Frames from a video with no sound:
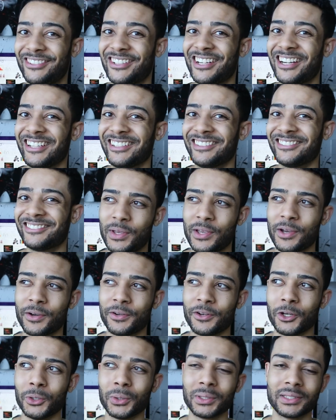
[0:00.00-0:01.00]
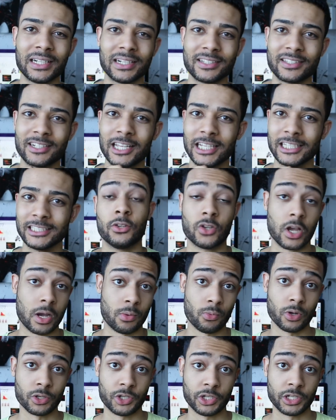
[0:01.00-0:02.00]
Right? We all know what that's like. So
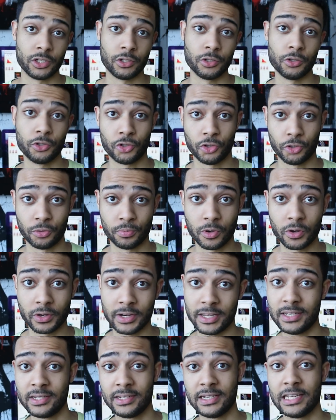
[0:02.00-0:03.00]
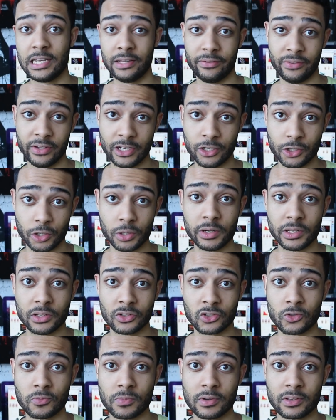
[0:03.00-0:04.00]
I'm watching YouTube on his TV,
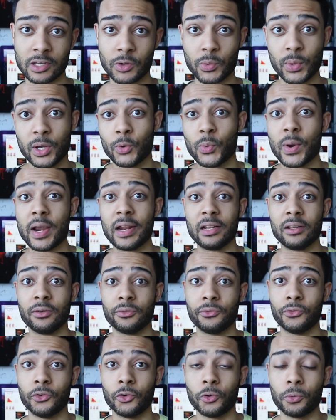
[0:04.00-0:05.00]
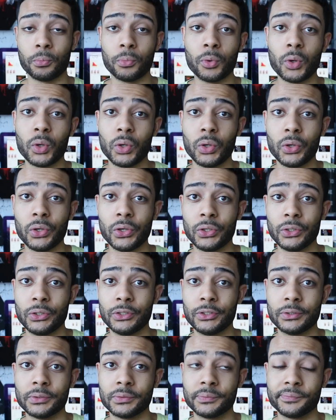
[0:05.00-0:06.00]
Julian Smith, and we're waiting for more
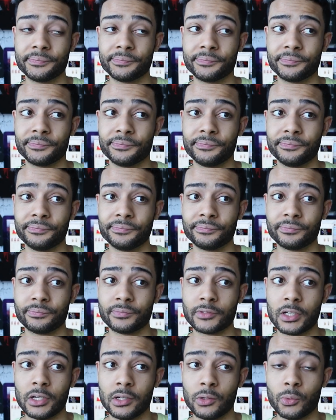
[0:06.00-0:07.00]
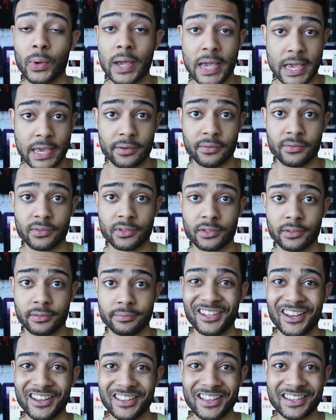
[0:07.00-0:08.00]
waves.
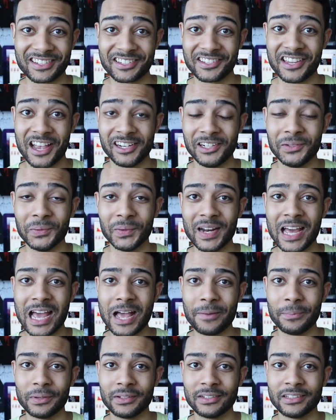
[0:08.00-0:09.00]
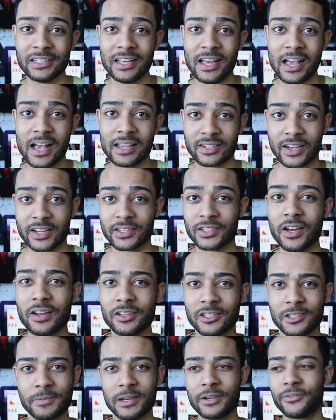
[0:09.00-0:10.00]
And that's exactly what happened. As I
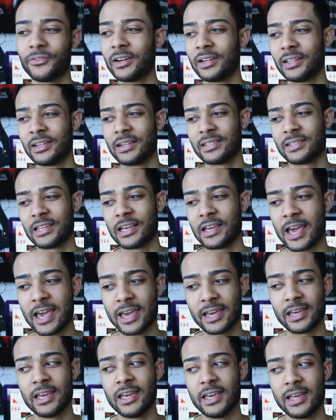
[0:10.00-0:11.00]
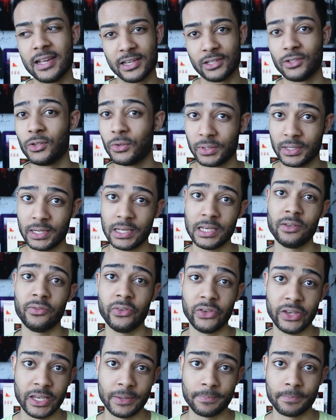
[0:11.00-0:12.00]
turned to my friend and I say, hey, is your
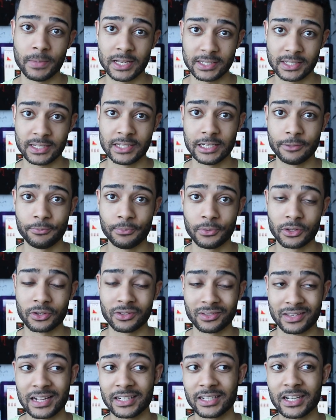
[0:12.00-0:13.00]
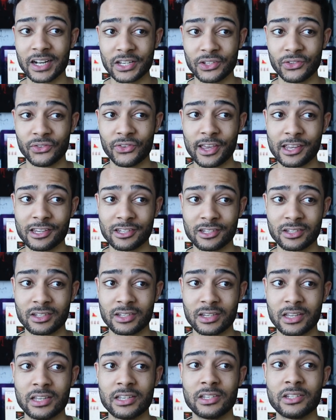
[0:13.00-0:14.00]
TV busted? Because that guy's
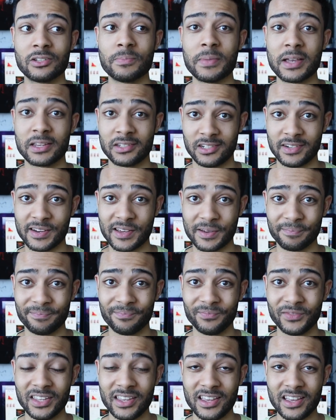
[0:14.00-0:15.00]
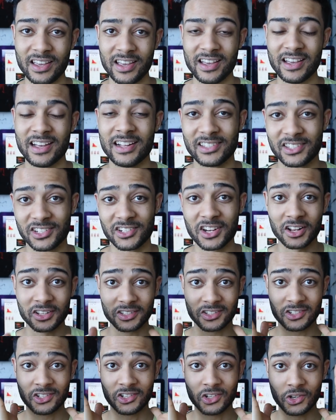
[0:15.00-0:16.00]
face is messed up. It
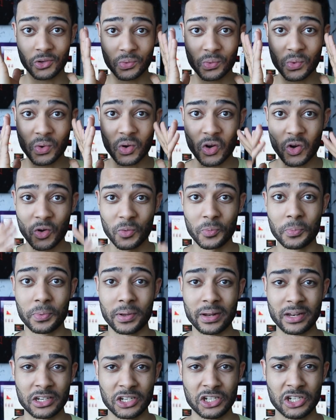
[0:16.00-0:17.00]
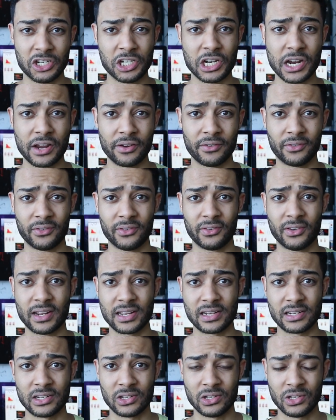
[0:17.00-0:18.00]
starts to warp and shift
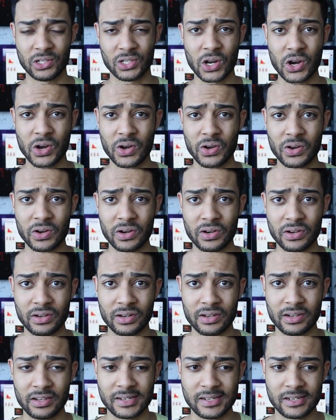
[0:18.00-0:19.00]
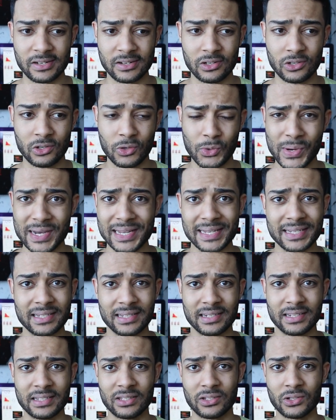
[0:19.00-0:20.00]
and turn and
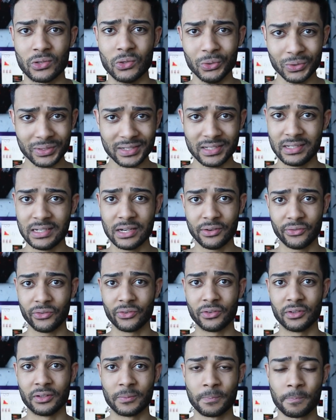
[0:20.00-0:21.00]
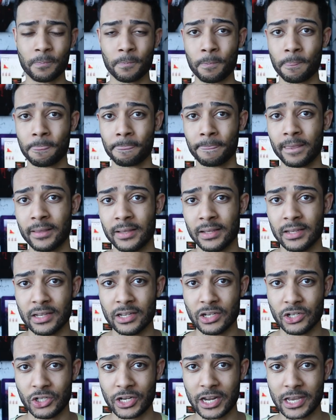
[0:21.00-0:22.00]
twist into all these different
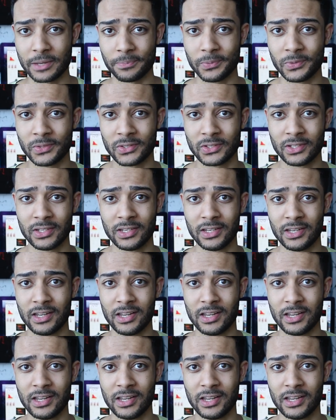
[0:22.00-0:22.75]
shapes.